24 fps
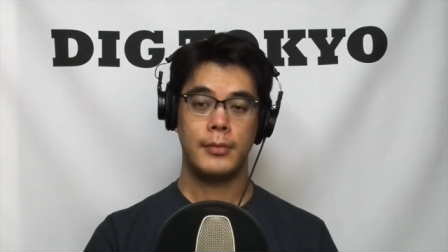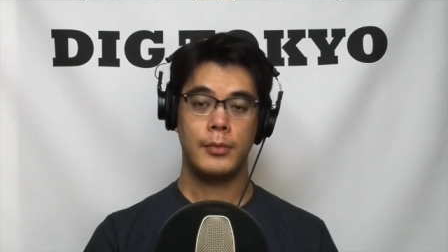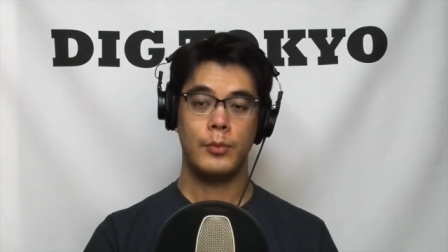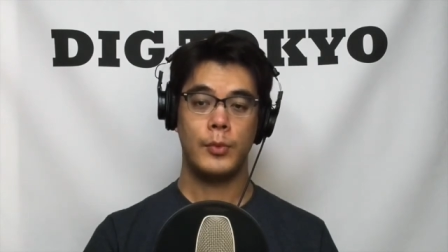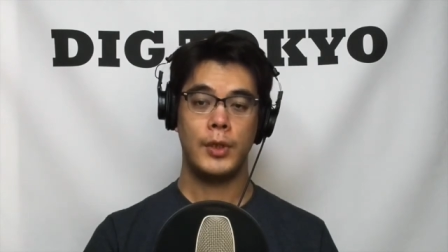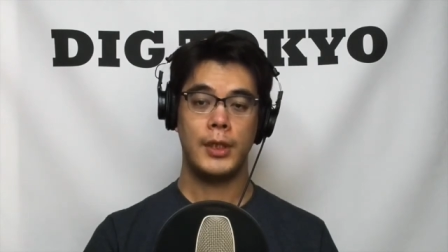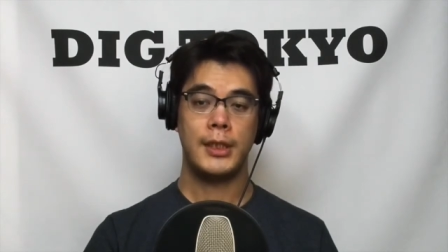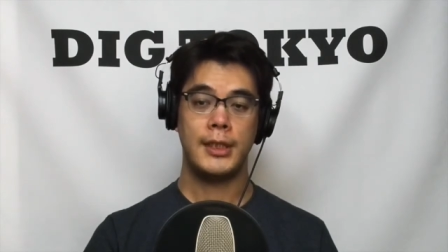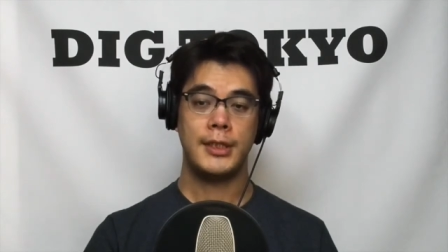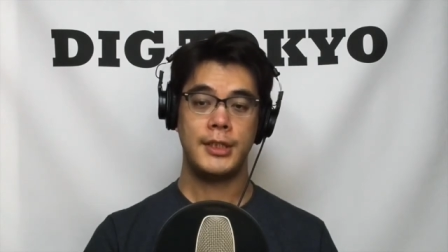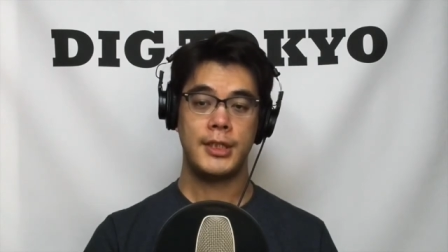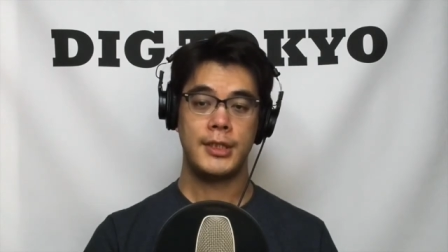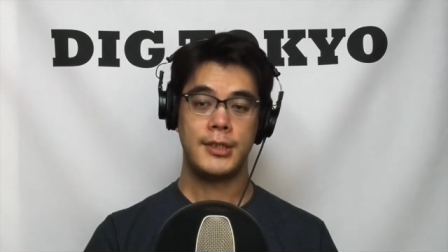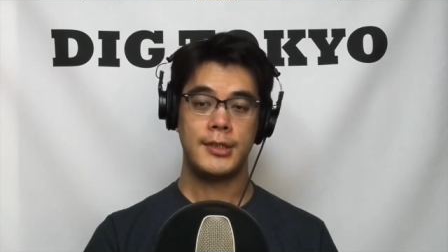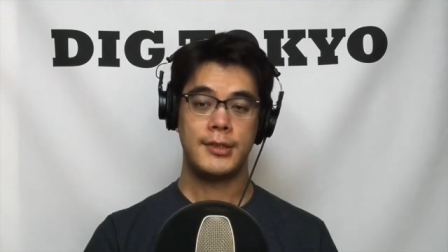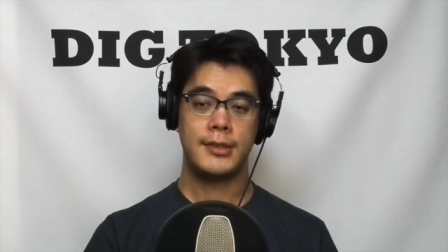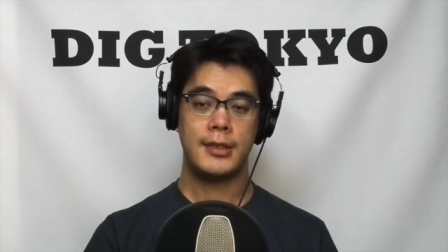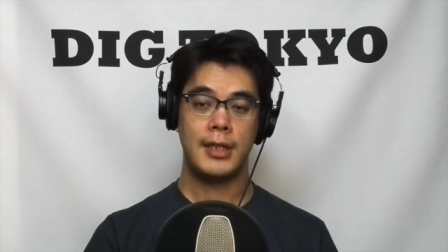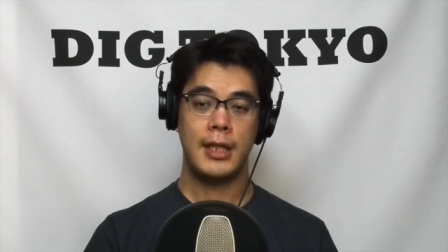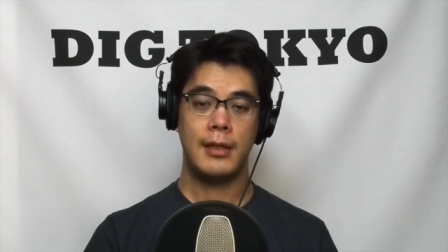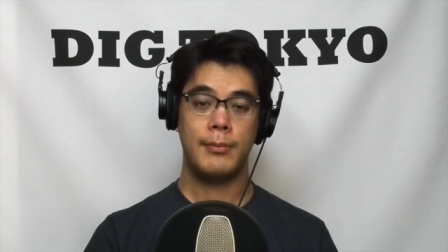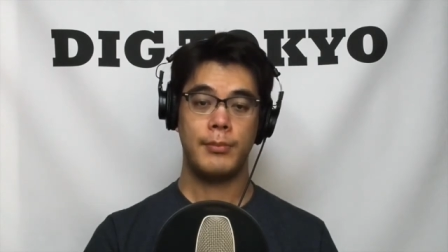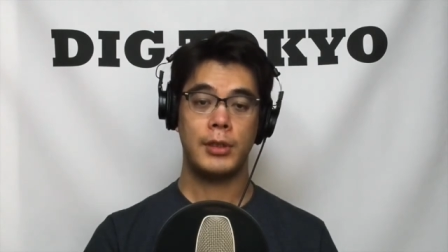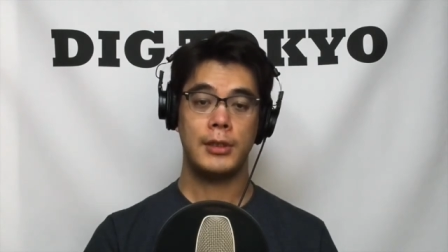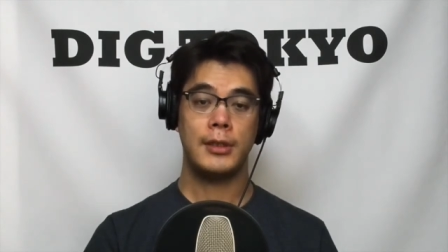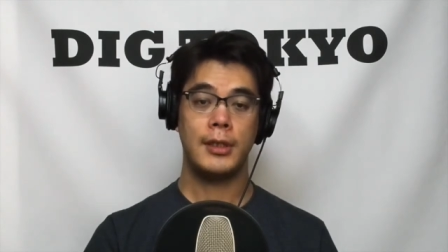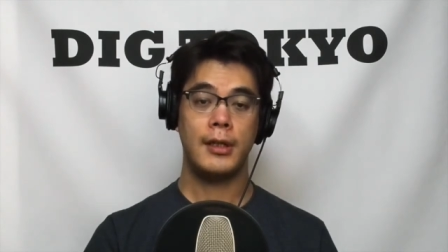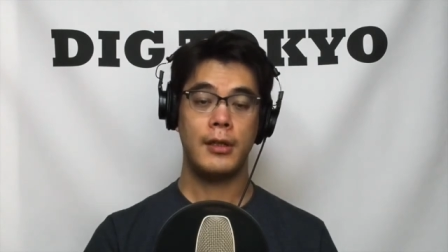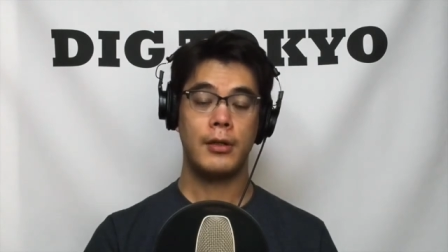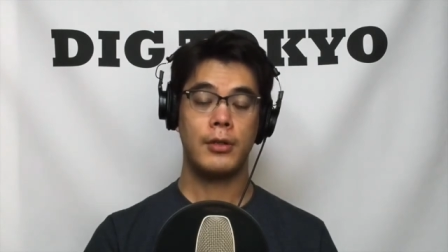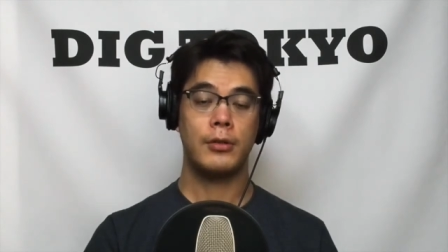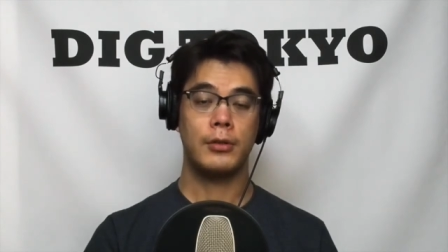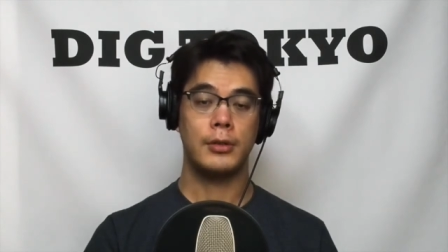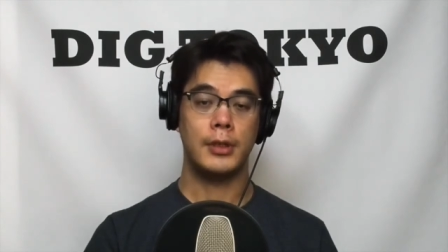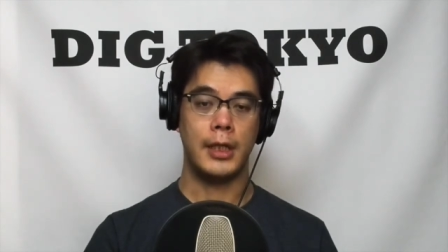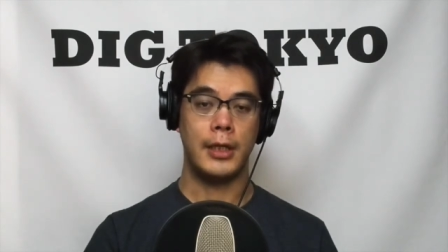religious, and
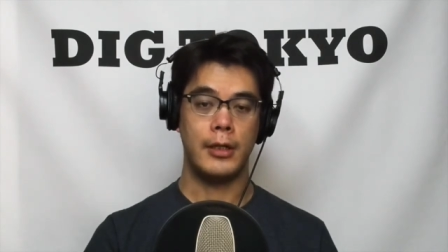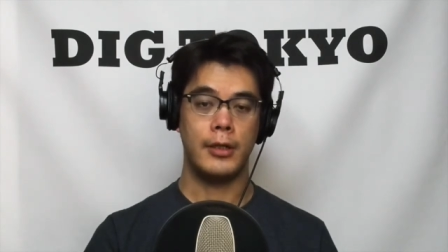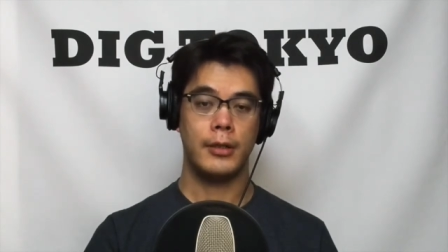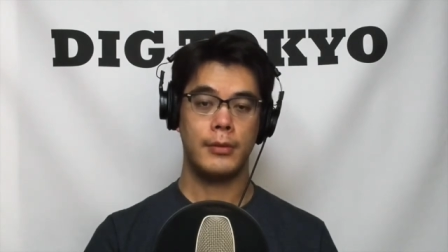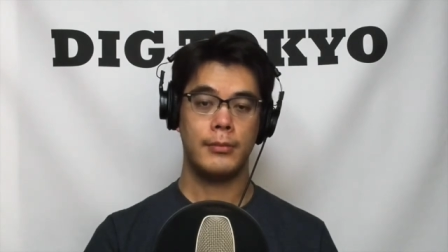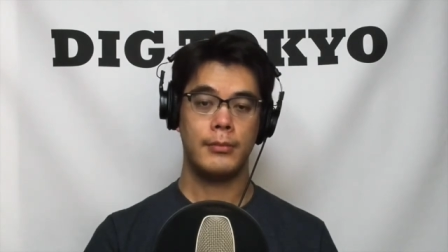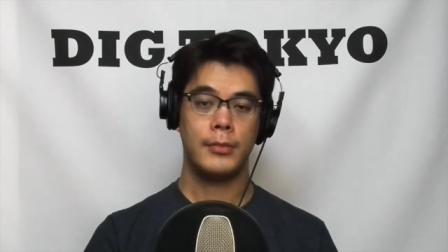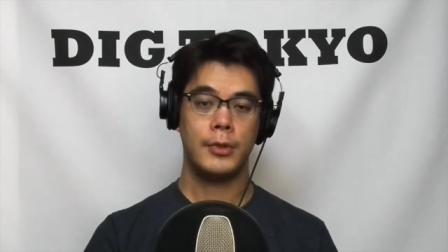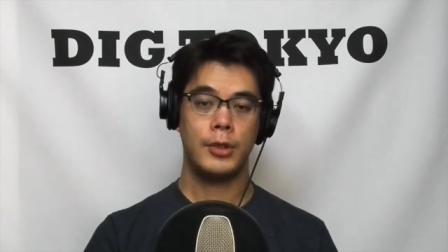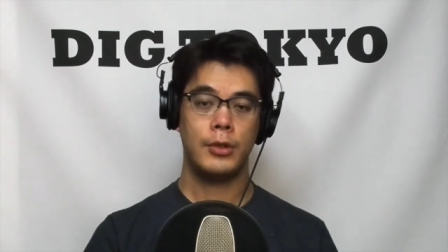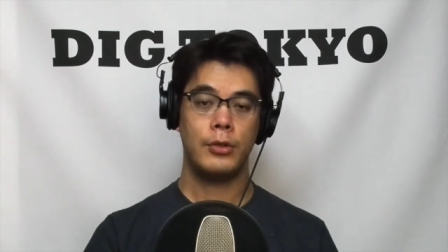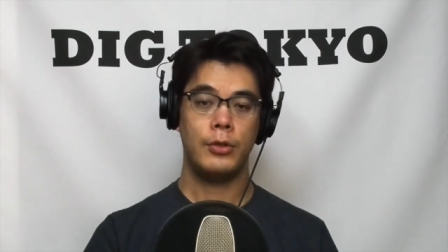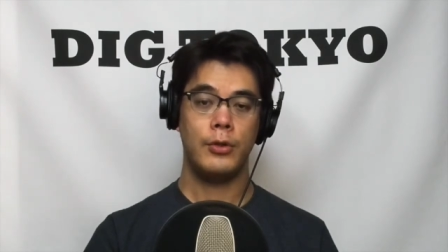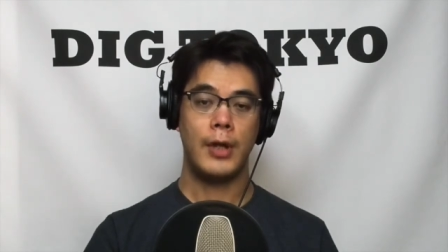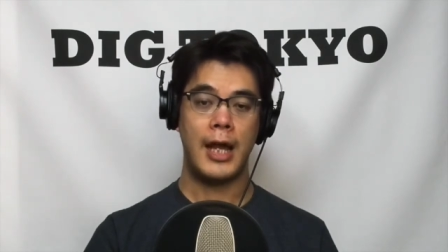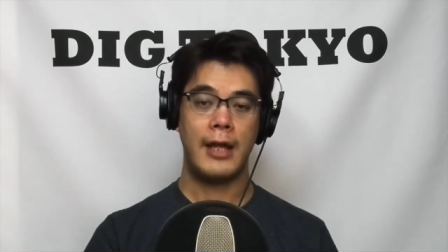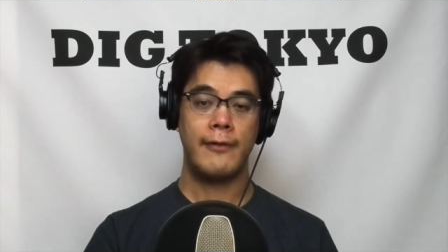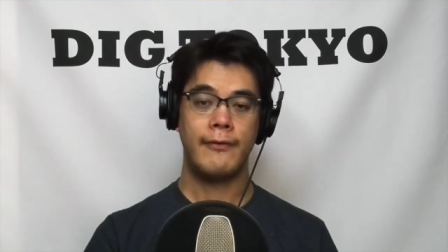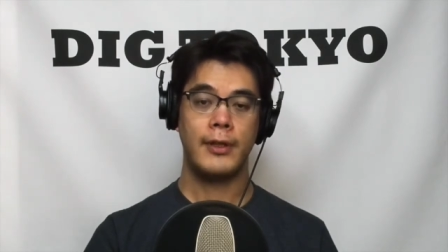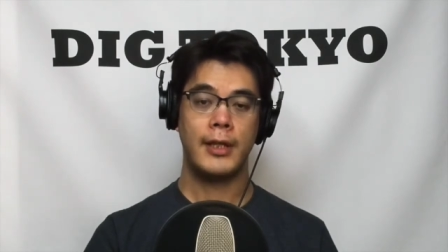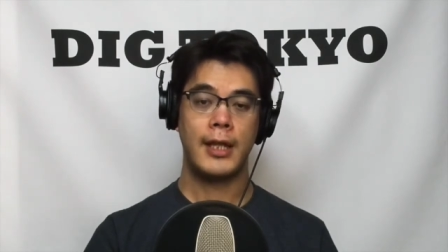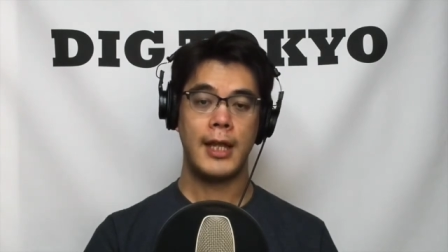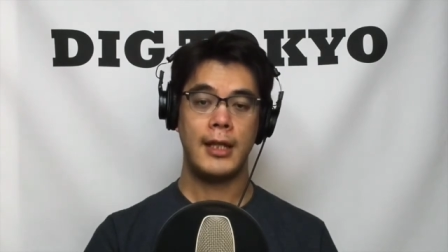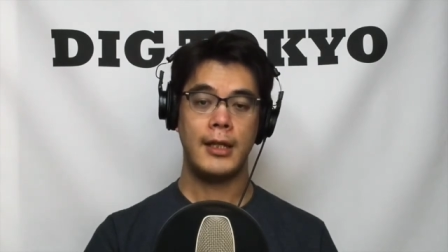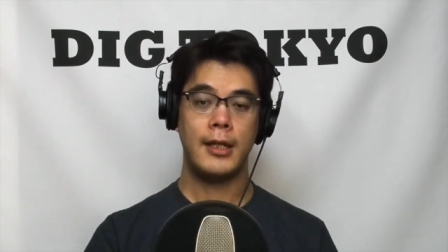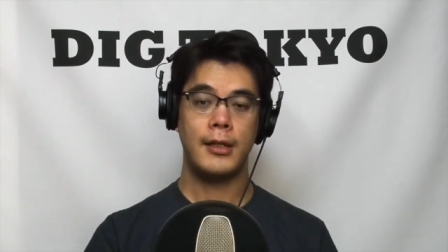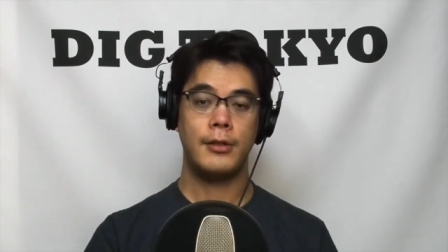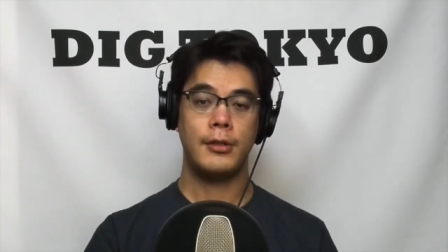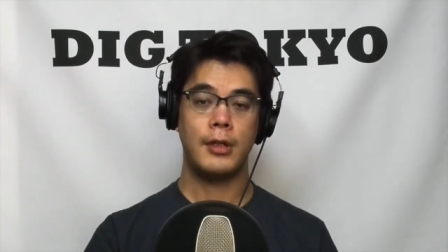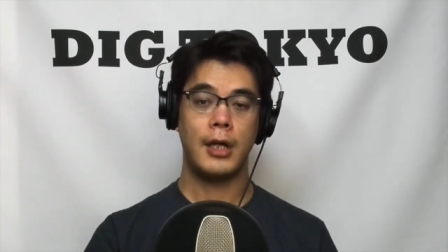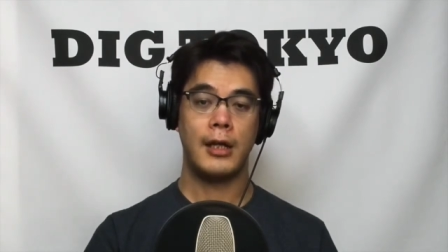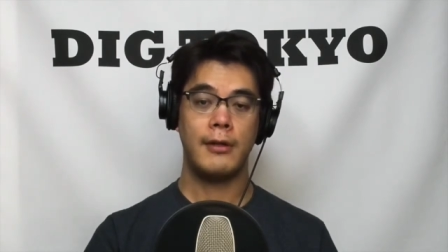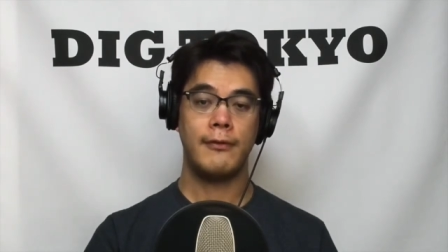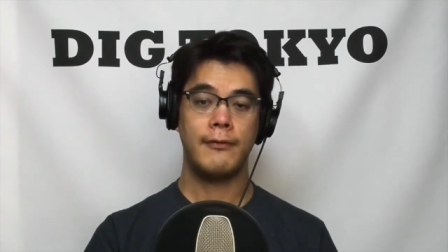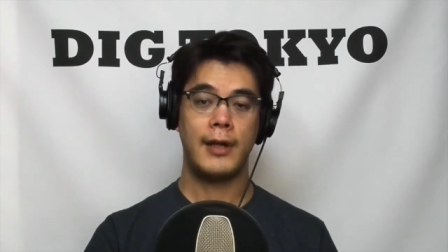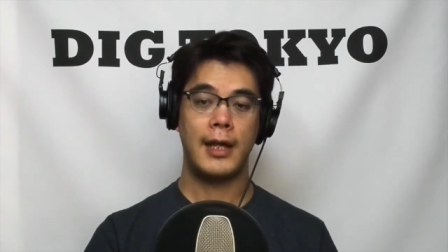political leader who advocated
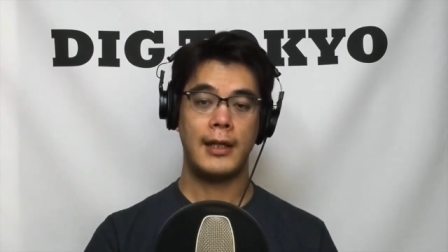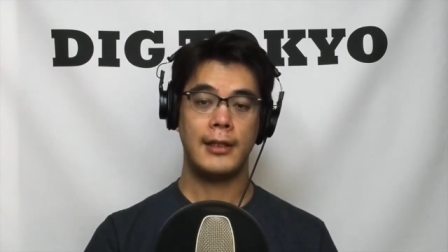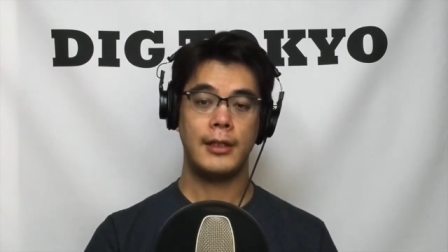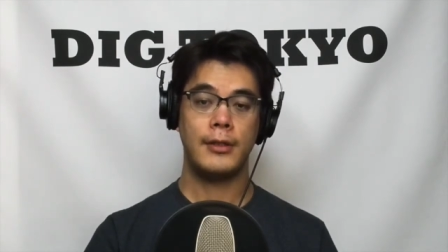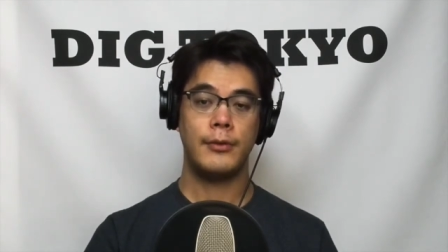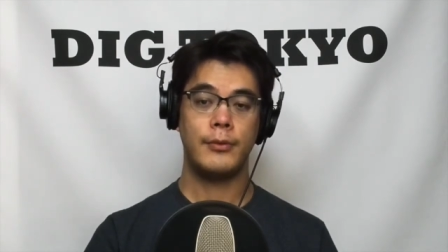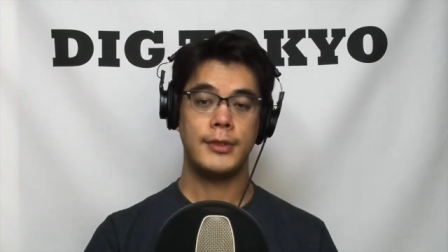nonviolent